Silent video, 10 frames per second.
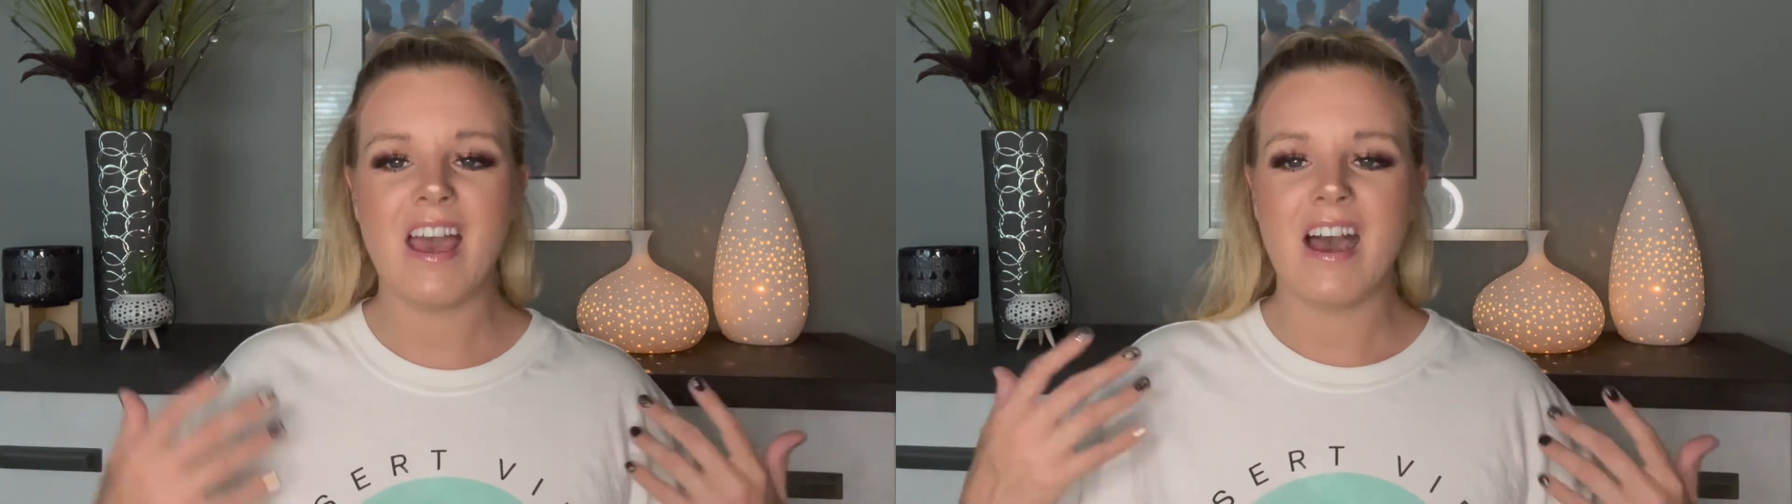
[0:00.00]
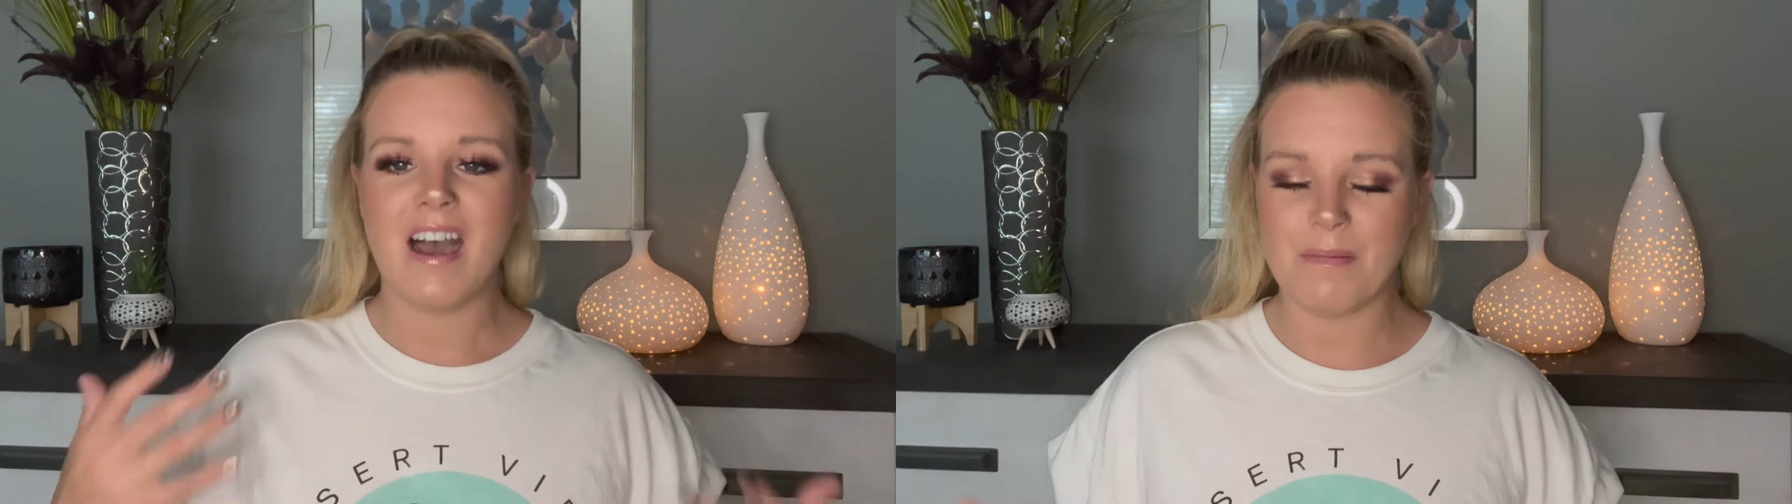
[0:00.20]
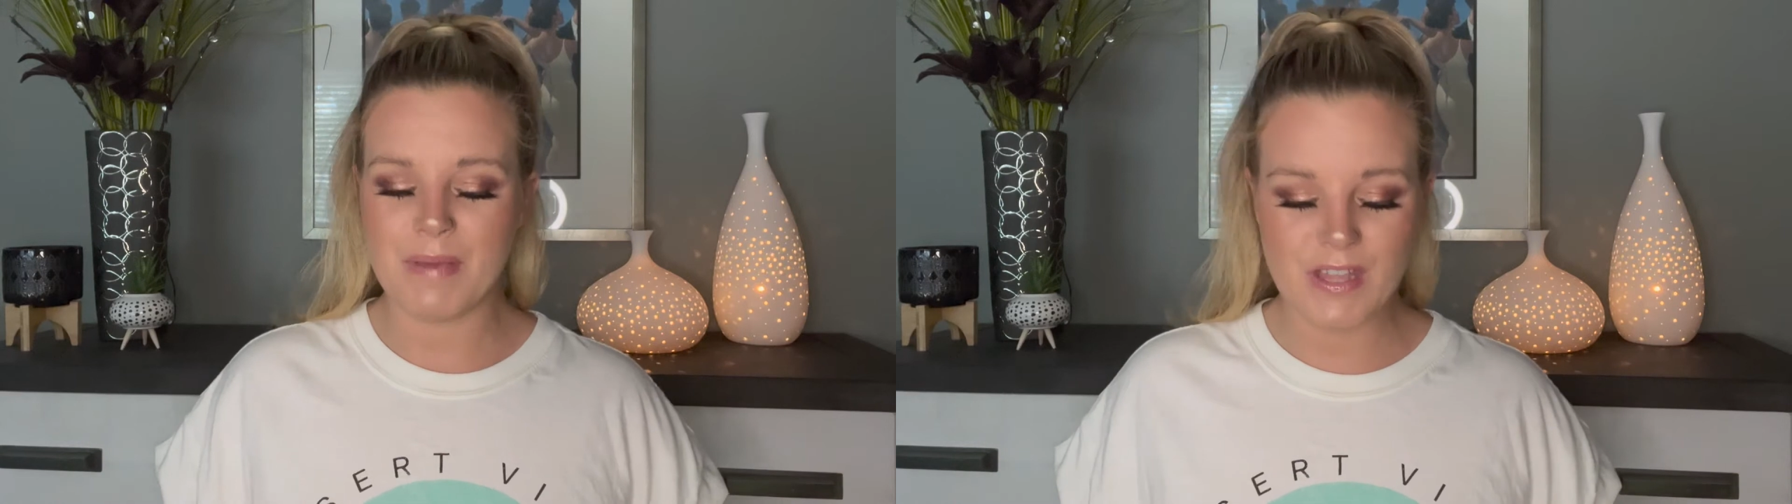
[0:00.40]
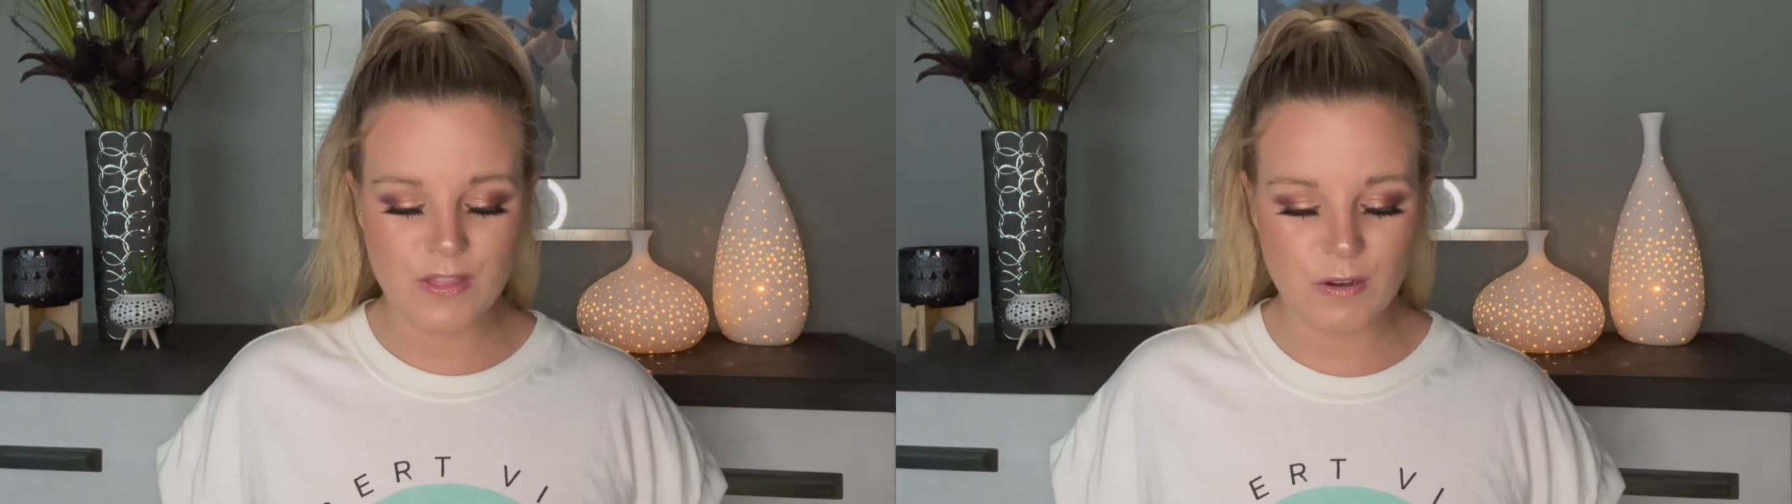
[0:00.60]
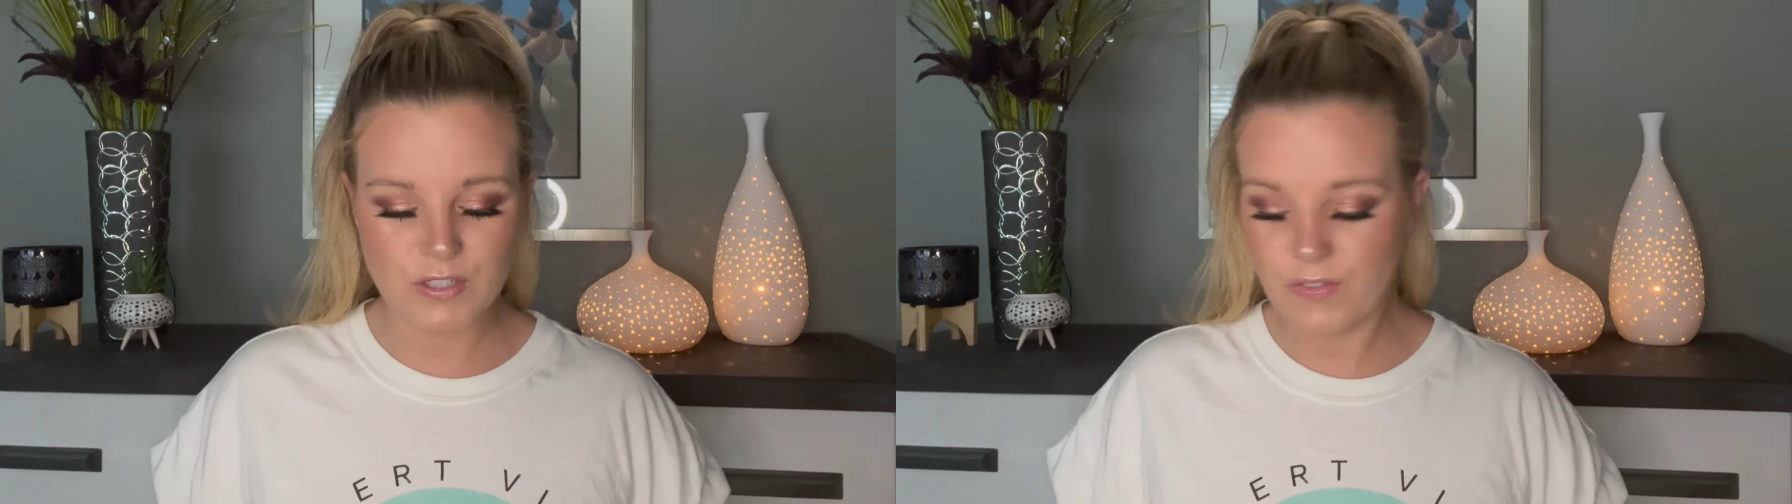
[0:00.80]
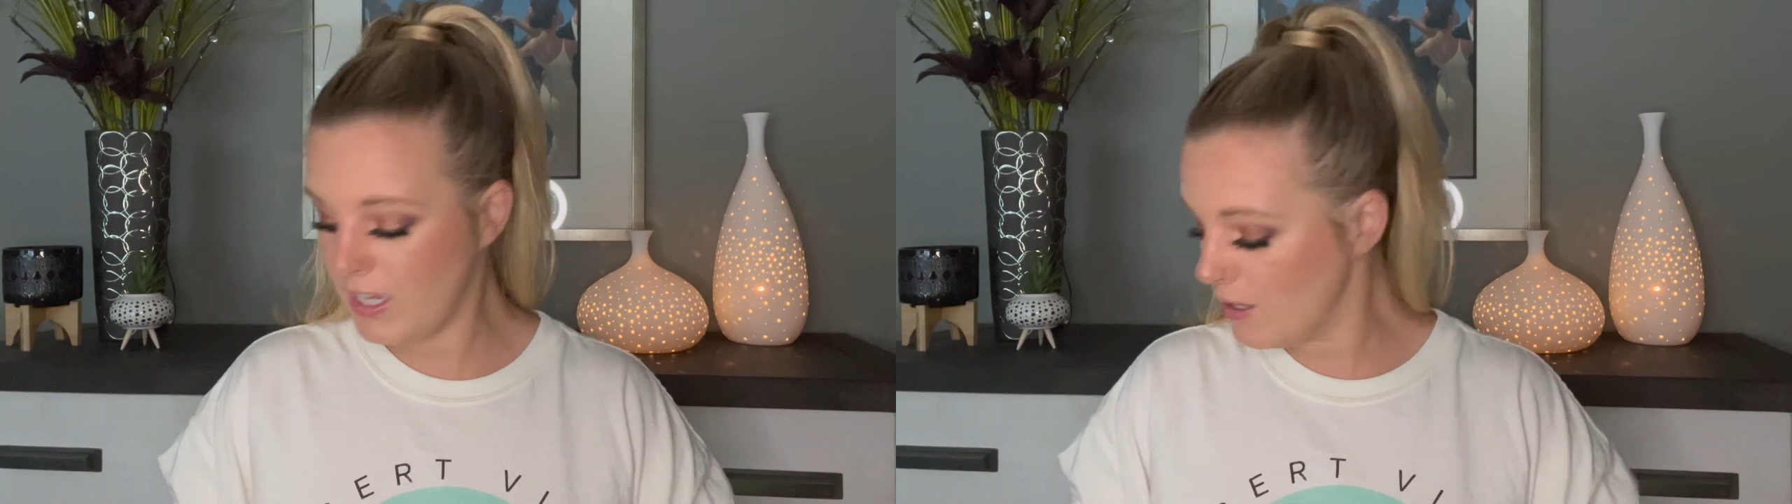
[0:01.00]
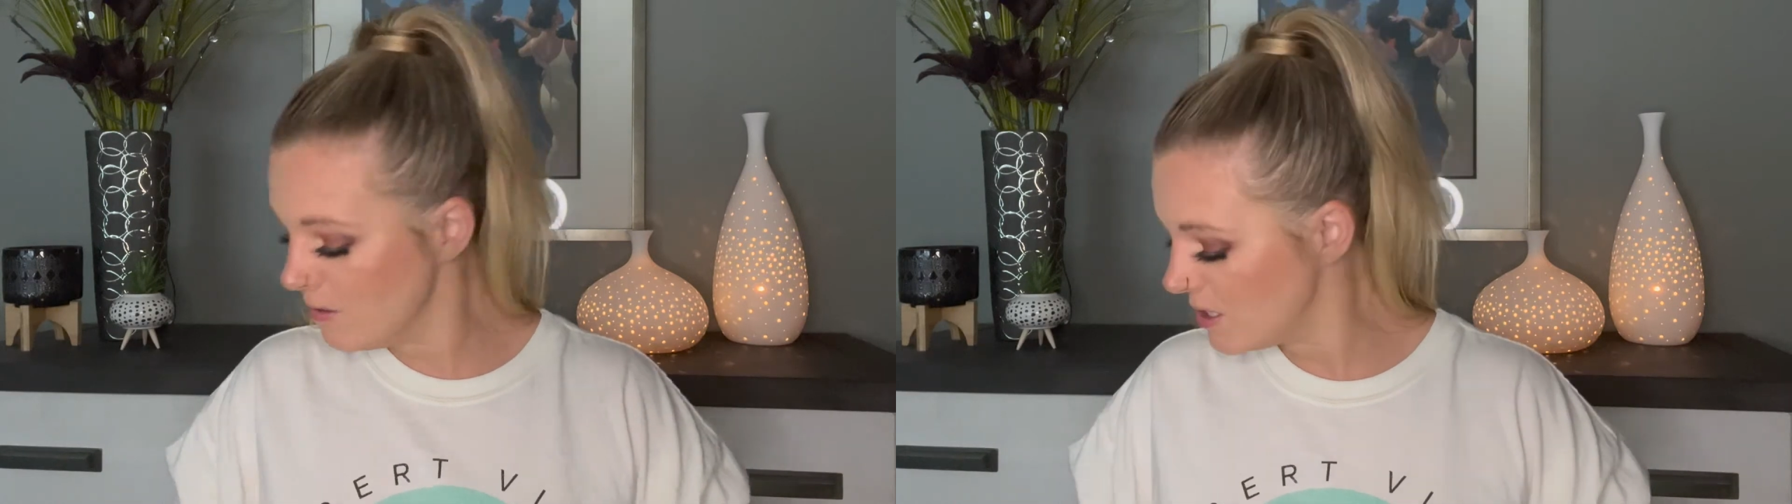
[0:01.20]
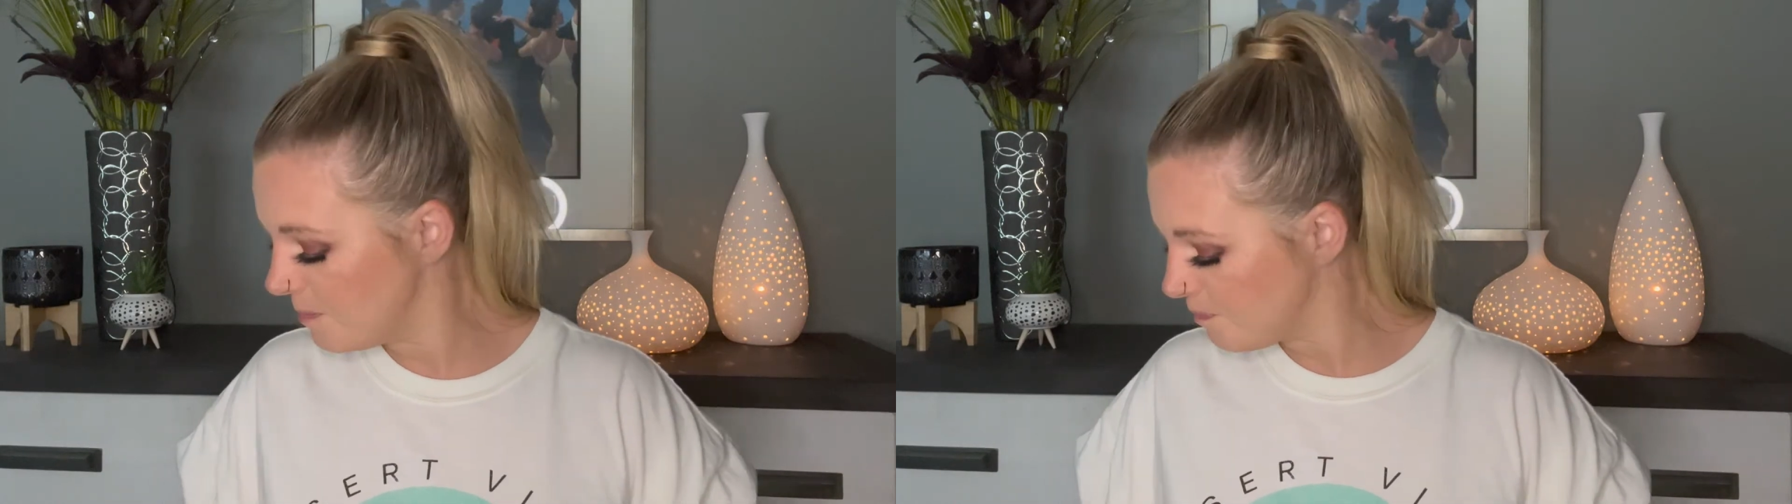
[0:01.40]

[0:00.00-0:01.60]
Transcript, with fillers: um, in those videos.